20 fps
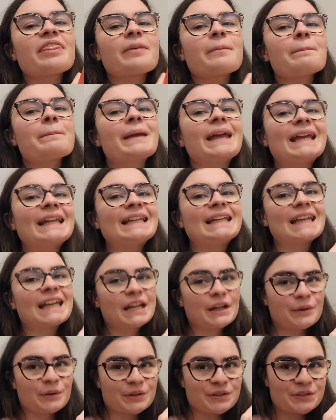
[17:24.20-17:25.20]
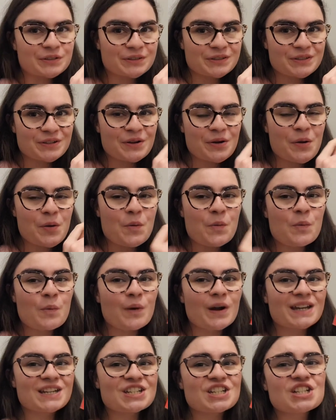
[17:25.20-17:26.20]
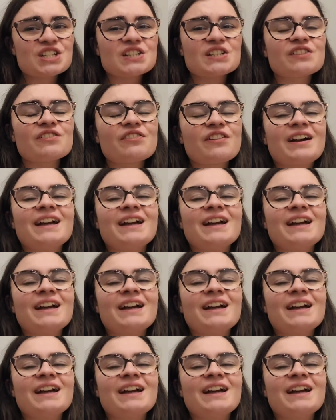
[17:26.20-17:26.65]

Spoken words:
the main character, when she